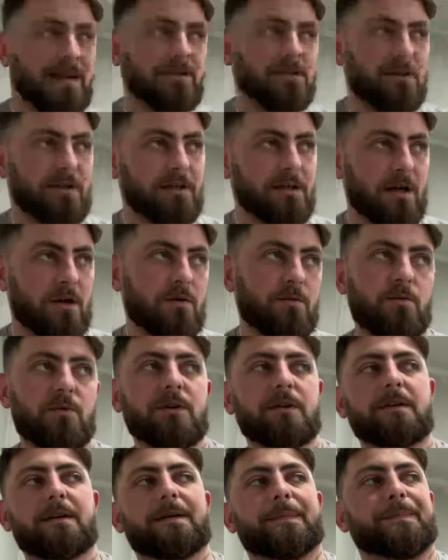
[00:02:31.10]
and everything can actually
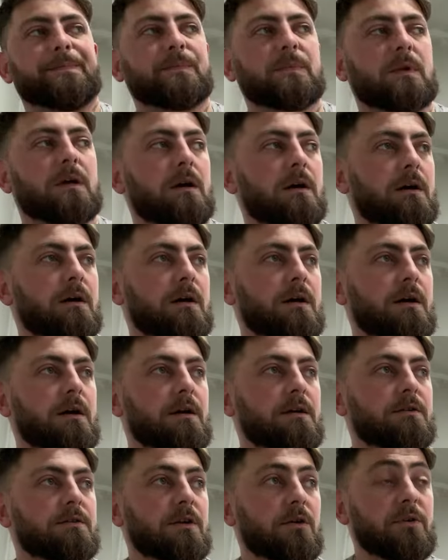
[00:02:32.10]
cope with it.
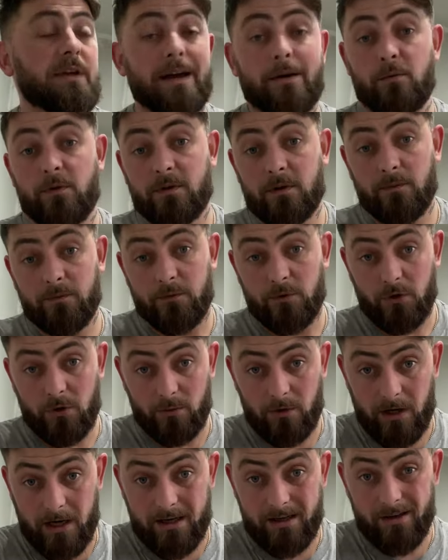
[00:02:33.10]
So yeah, we've gone for an
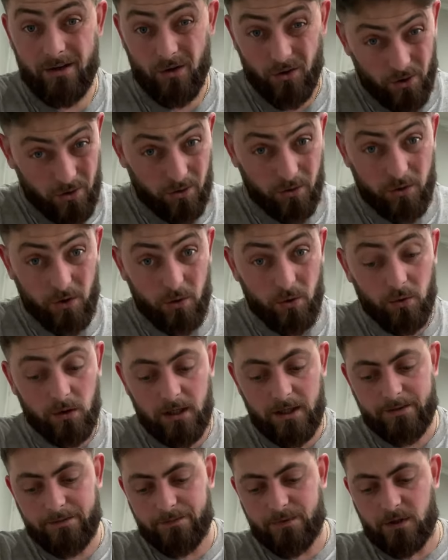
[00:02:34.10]
upgraded oil
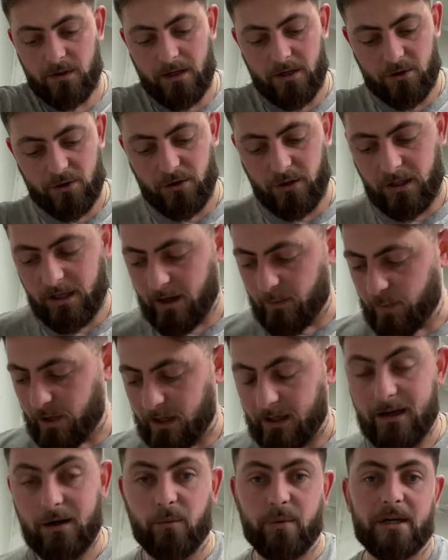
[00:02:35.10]
cooler, so that should keep it
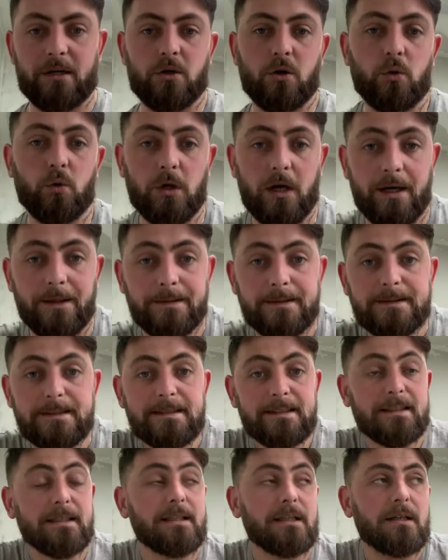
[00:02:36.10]
a little bit cooler.
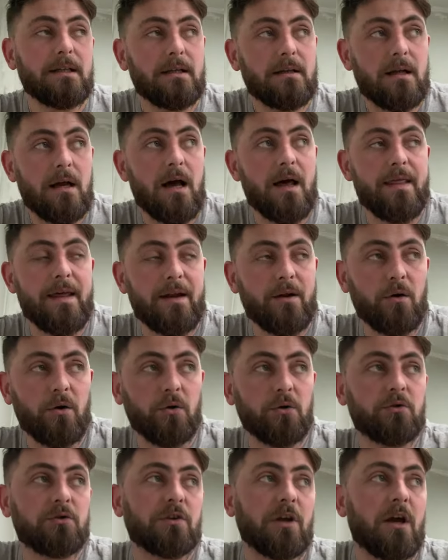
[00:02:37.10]
And then
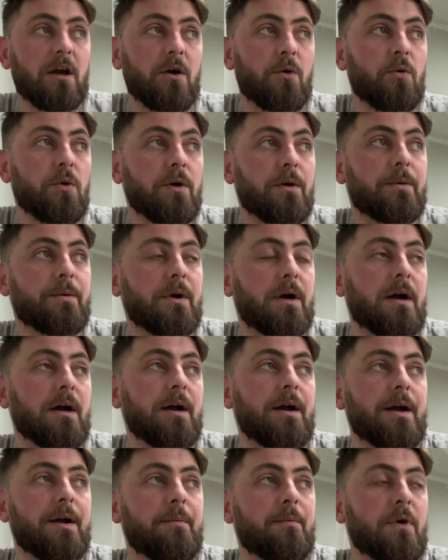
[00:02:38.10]
also,
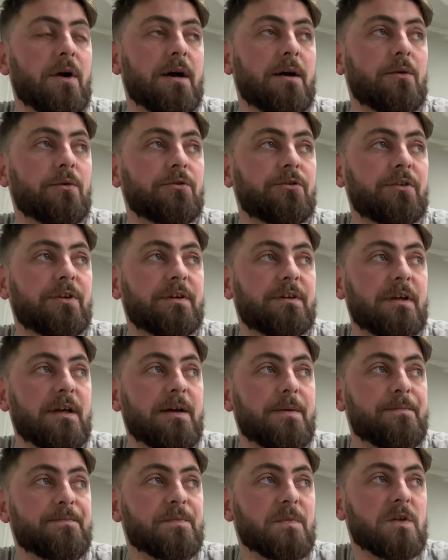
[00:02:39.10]
what else is
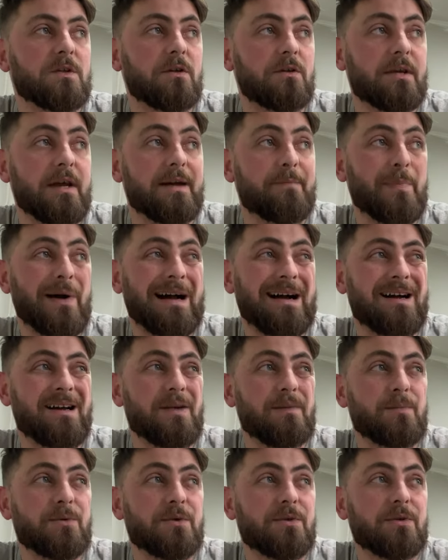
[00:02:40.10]
it? So yeah,
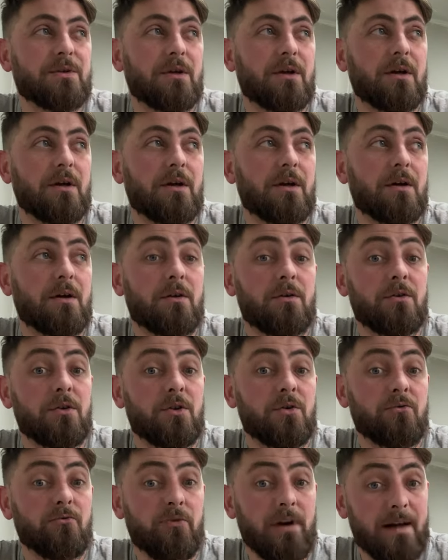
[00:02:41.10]
pipes,
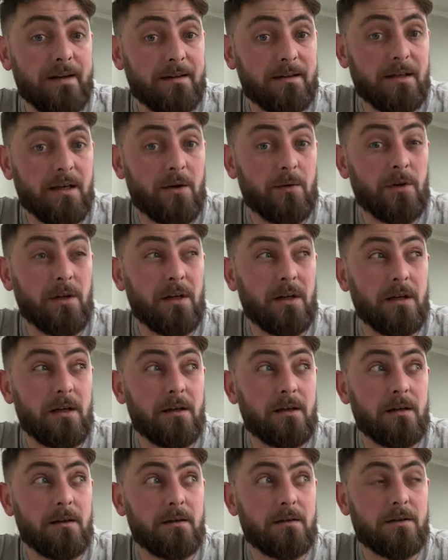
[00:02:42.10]
new rad going
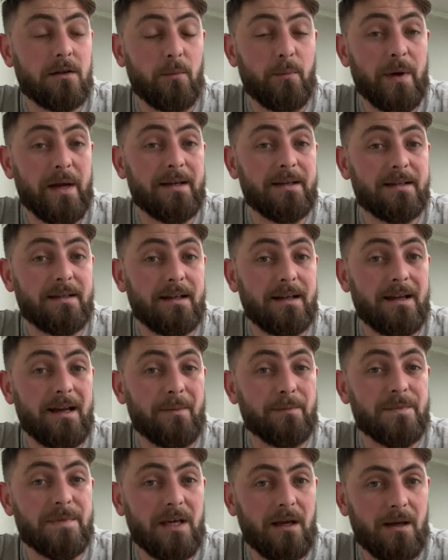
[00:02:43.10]
in. So basically
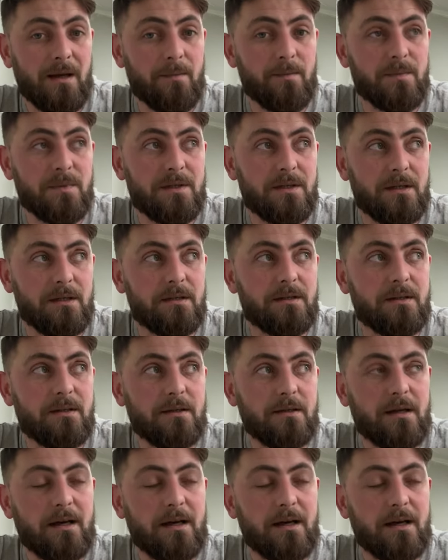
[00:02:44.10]
I'm tempted